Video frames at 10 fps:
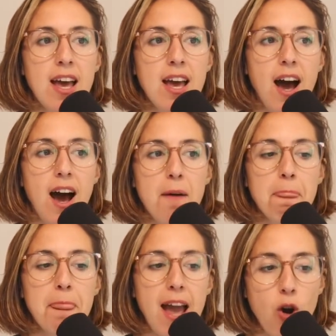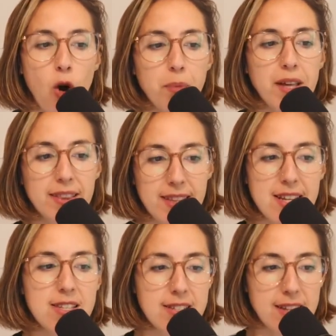I hope that
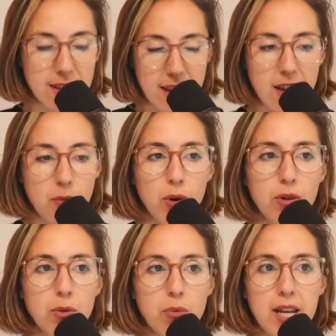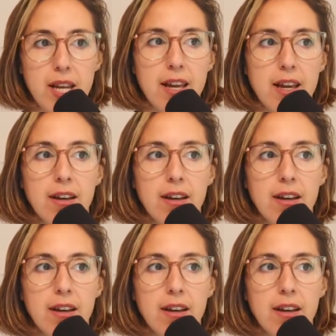this technique will really